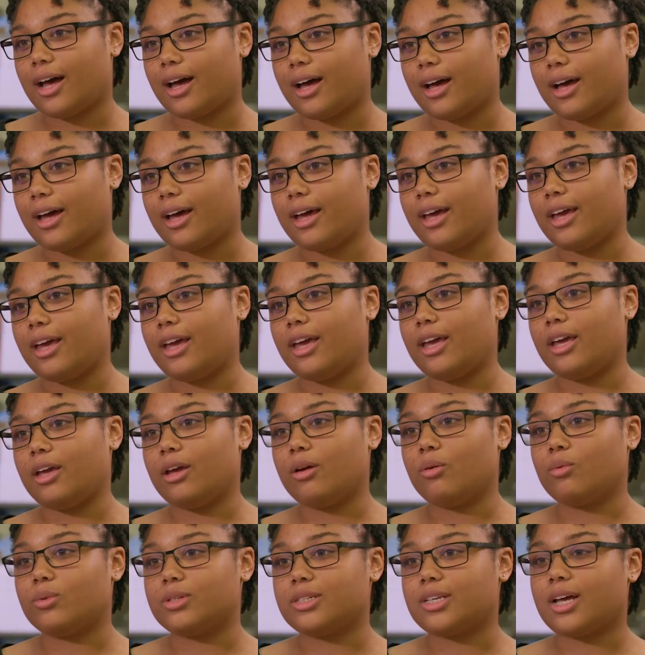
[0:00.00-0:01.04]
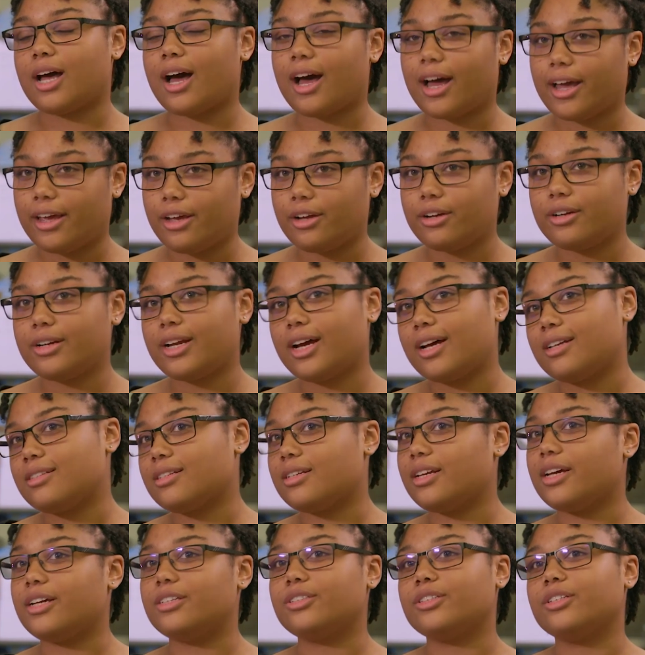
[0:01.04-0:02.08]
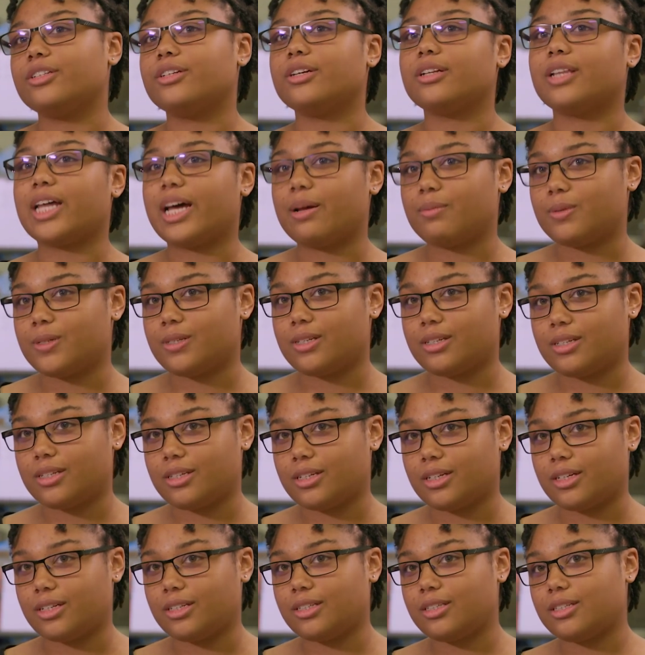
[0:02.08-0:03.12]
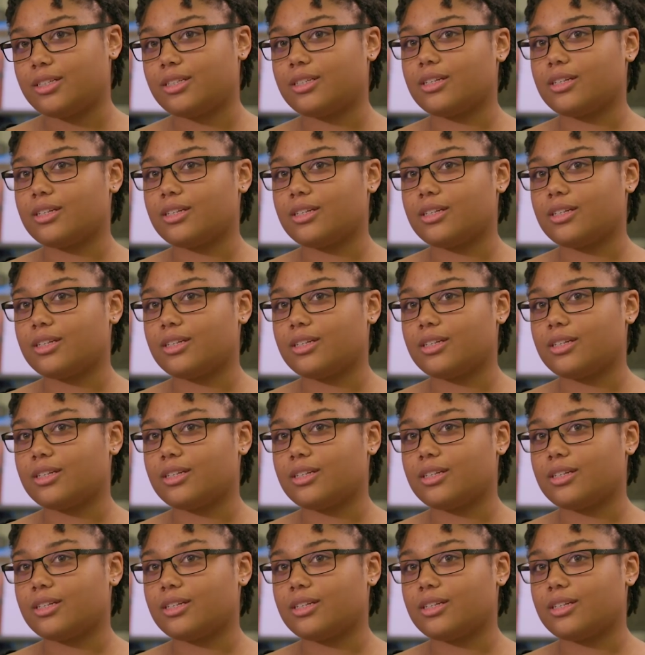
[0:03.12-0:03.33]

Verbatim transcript: I was hired as an engineering lab assistant